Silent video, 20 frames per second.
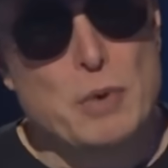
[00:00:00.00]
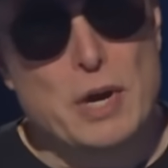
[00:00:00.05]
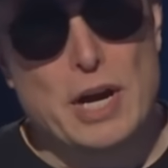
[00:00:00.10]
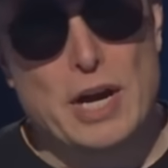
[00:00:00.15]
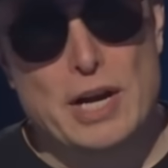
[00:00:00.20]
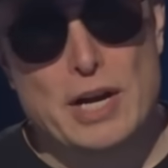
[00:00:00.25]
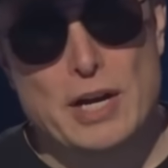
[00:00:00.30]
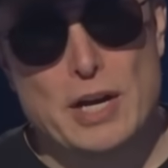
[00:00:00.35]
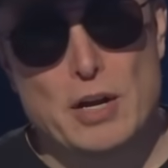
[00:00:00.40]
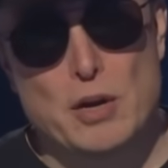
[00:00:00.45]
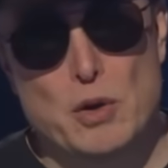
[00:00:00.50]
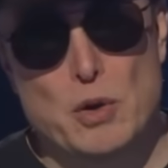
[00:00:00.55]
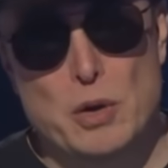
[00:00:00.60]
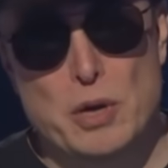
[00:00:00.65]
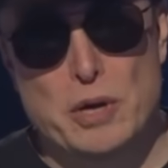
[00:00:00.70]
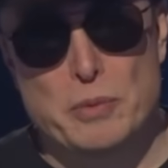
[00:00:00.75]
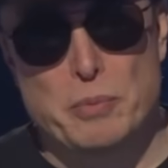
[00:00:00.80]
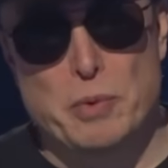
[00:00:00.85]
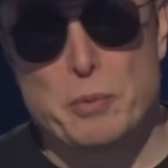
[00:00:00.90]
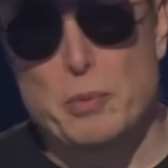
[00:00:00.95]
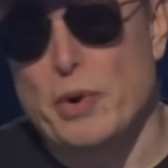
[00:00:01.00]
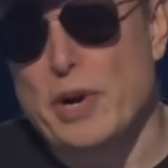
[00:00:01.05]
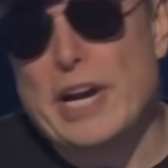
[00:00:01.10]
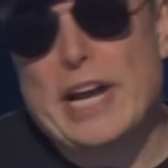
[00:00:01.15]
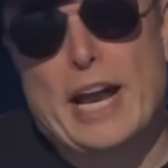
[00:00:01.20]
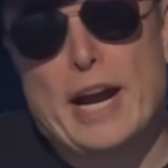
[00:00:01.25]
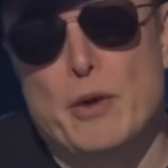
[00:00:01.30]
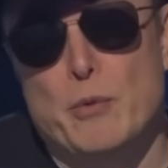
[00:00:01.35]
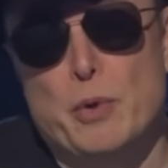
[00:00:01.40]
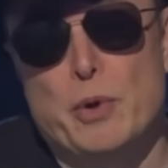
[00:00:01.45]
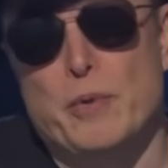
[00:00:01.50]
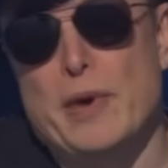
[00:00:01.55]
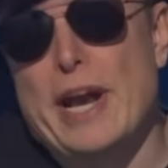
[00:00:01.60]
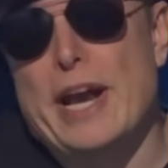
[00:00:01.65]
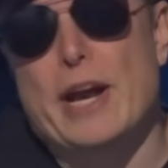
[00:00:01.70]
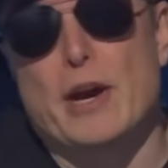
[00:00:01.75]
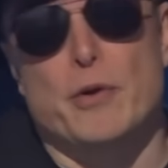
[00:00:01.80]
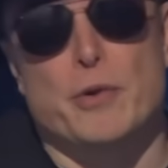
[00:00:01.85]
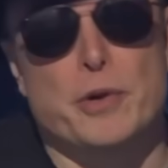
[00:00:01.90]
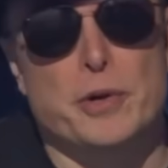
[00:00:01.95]
uh, but we're running out of, we
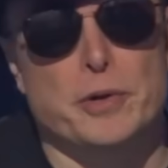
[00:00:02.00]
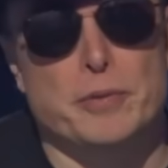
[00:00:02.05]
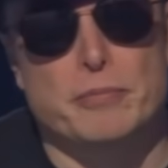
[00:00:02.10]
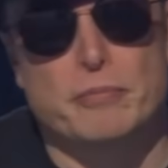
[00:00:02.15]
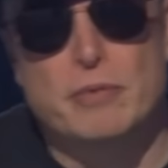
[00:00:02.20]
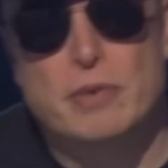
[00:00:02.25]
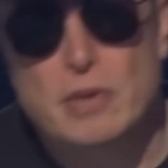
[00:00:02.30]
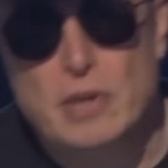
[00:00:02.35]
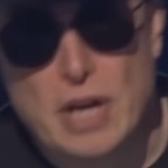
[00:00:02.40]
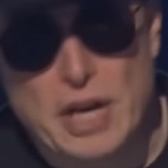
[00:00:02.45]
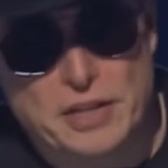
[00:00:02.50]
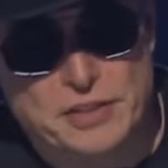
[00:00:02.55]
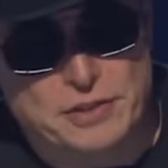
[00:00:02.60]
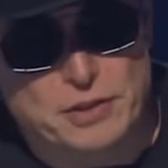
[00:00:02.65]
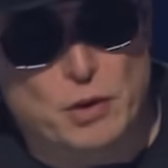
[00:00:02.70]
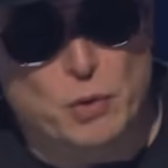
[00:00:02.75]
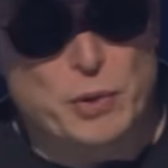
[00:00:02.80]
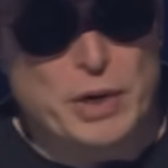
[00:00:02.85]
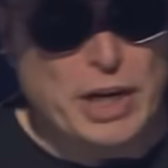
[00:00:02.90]
ran out of room. And so